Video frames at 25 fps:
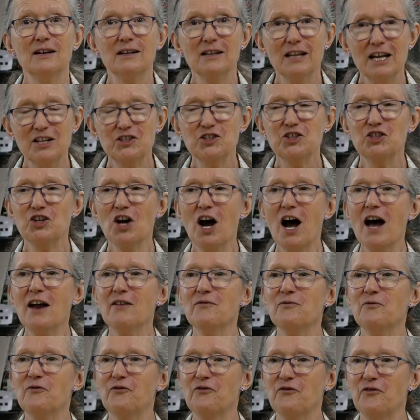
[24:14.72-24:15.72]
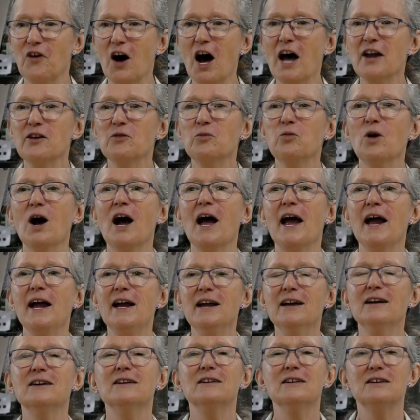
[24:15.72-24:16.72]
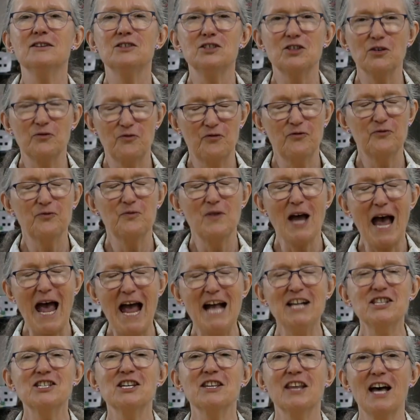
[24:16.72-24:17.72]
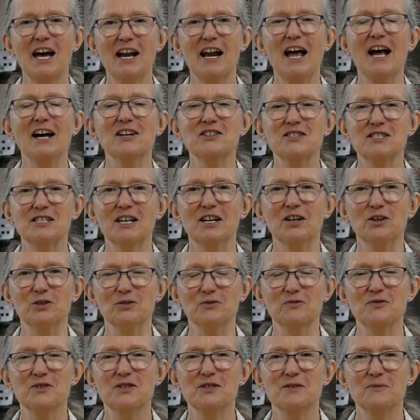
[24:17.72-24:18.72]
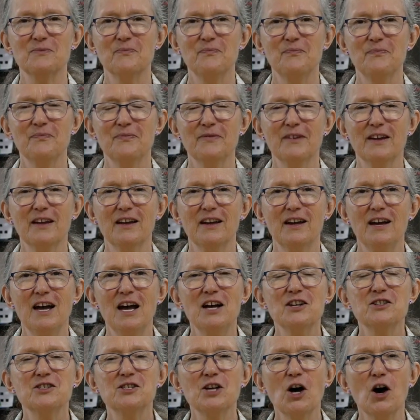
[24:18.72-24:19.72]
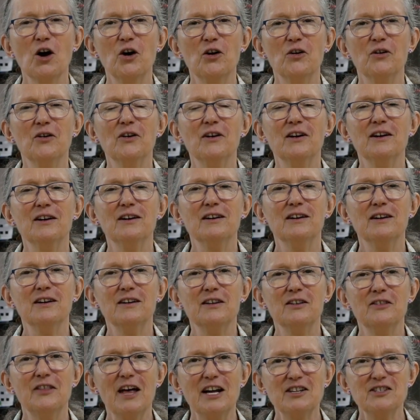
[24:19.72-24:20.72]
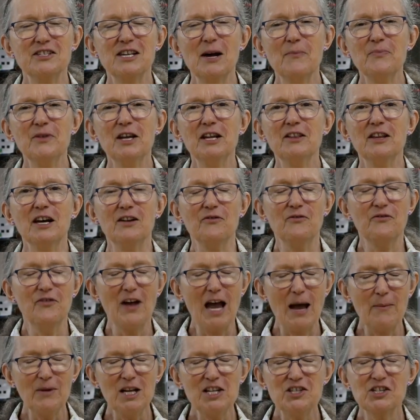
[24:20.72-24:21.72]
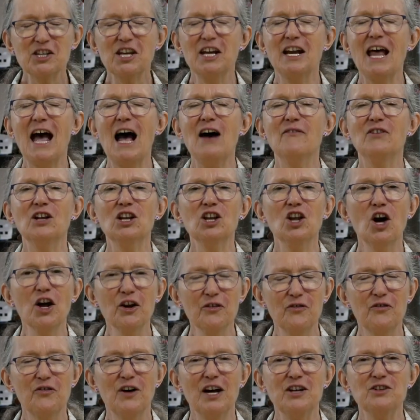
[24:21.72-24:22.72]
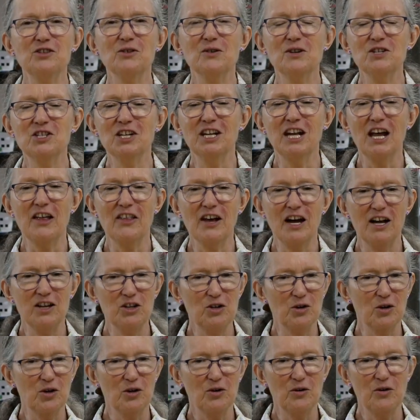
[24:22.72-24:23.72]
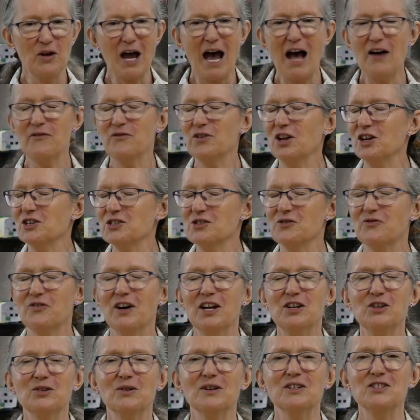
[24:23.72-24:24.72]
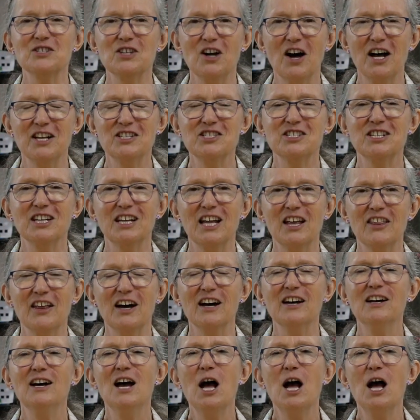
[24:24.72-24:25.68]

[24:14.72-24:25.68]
Let's try and find a way to answer that ourselves. So that's something that families can have a lot of fun doing together. You can have lots of fun doing science together,